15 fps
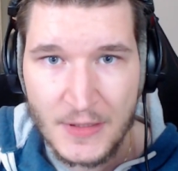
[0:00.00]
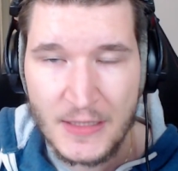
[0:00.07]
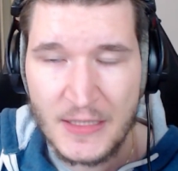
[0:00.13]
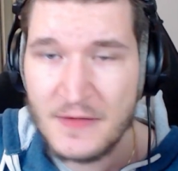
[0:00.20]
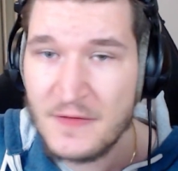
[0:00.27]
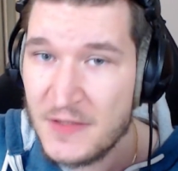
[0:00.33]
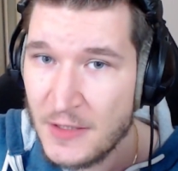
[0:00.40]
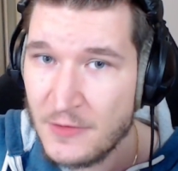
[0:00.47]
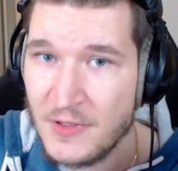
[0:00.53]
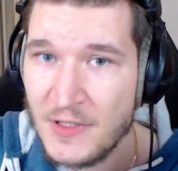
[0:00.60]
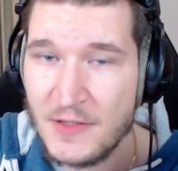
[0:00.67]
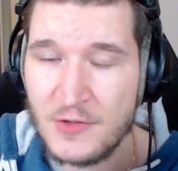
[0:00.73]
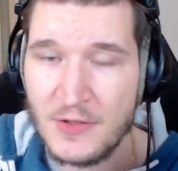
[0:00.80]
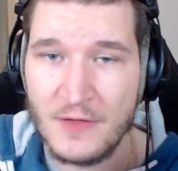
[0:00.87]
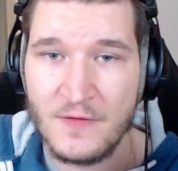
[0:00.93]
It's genuinely a
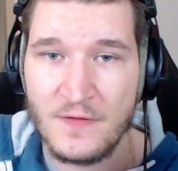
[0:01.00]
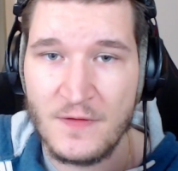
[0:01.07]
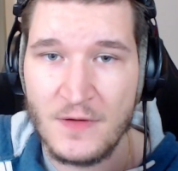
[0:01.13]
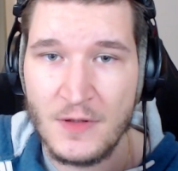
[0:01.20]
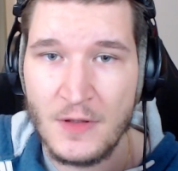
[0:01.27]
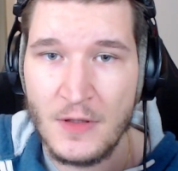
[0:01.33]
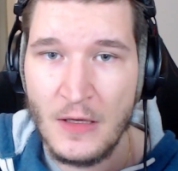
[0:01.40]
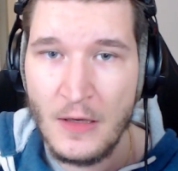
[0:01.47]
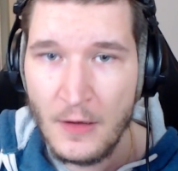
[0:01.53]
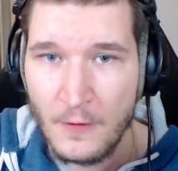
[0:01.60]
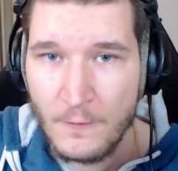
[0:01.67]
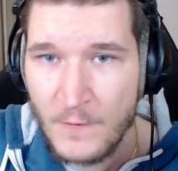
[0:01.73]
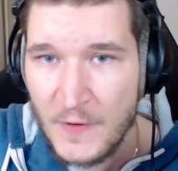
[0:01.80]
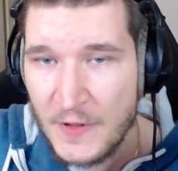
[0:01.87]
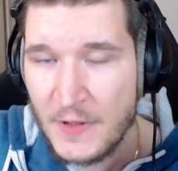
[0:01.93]
travesty.
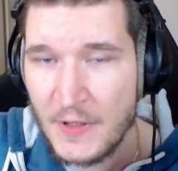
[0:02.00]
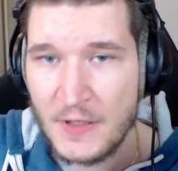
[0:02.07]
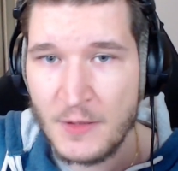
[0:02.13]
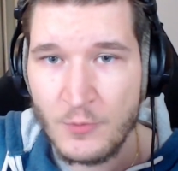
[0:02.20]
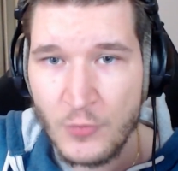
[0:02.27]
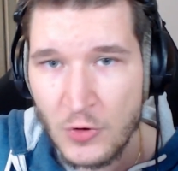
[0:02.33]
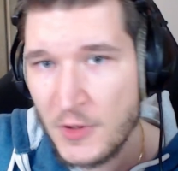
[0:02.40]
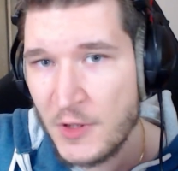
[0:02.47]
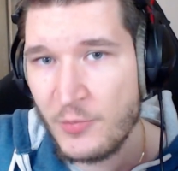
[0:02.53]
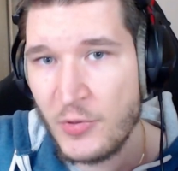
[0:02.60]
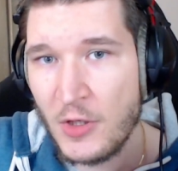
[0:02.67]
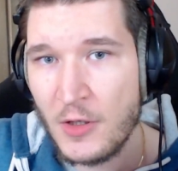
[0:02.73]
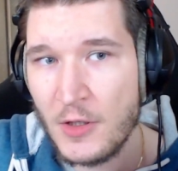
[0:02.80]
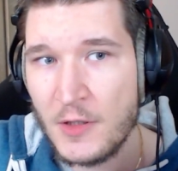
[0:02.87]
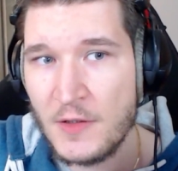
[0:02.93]
We're getting pulled
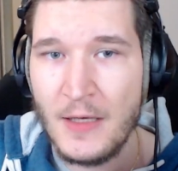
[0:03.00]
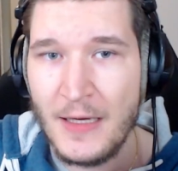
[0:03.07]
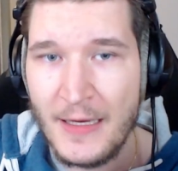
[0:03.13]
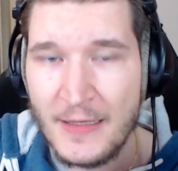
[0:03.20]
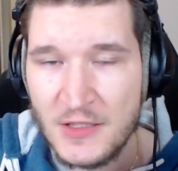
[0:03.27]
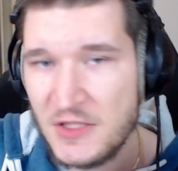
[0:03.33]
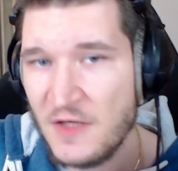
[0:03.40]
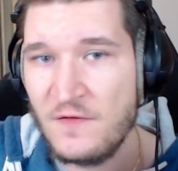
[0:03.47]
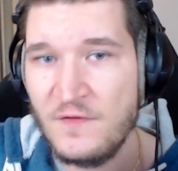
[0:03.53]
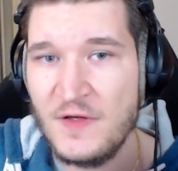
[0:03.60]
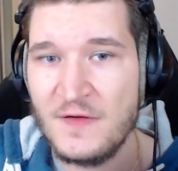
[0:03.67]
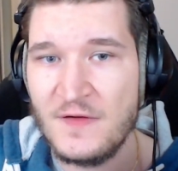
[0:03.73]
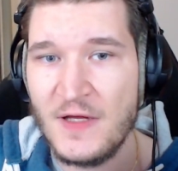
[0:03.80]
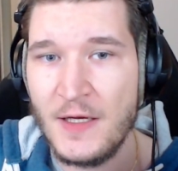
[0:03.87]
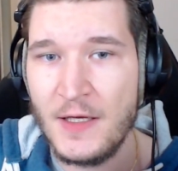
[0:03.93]
apart, and it just
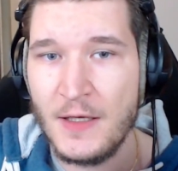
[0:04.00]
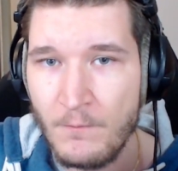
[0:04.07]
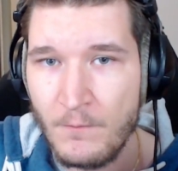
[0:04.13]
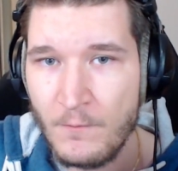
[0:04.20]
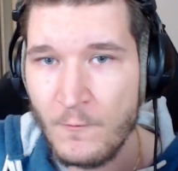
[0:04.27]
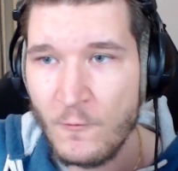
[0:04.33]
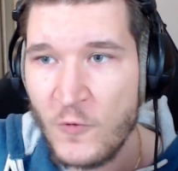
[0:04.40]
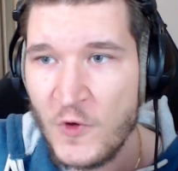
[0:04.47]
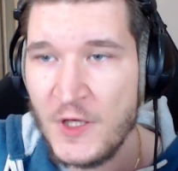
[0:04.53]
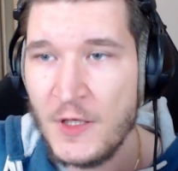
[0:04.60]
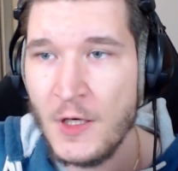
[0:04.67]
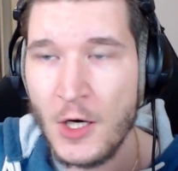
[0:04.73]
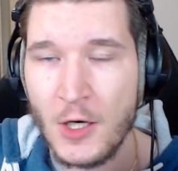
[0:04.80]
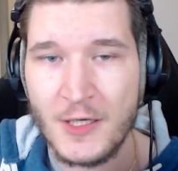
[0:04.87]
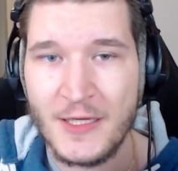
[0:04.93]
feels like we
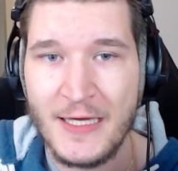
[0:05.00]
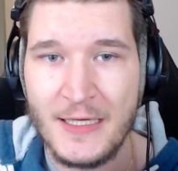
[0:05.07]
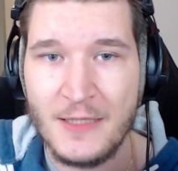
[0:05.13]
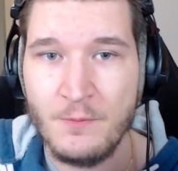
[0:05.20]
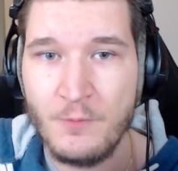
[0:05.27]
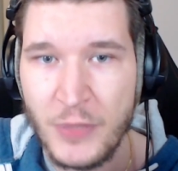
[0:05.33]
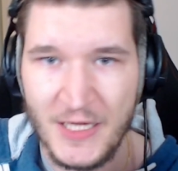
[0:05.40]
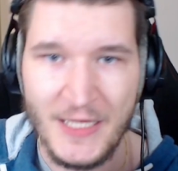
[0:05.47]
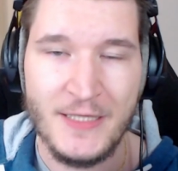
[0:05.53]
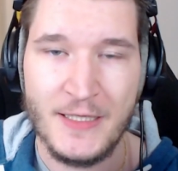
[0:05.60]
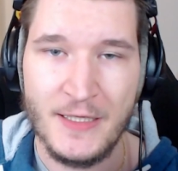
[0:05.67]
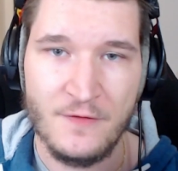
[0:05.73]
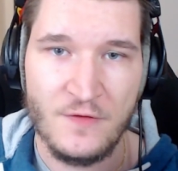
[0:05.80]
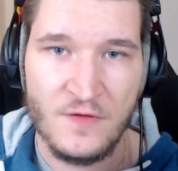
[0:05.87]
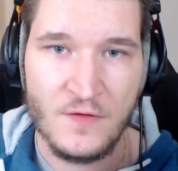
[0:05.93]
are getting played
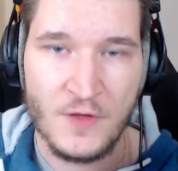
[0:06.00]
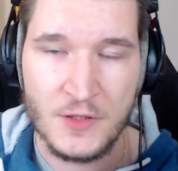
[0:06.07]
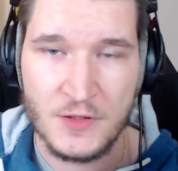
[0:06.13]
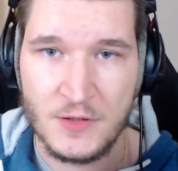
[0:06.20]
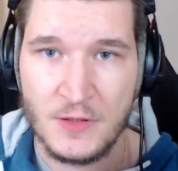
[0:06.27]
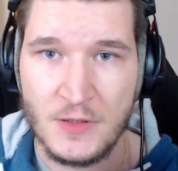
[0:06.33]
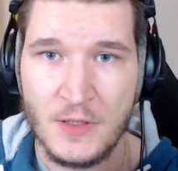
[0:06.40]
against each other.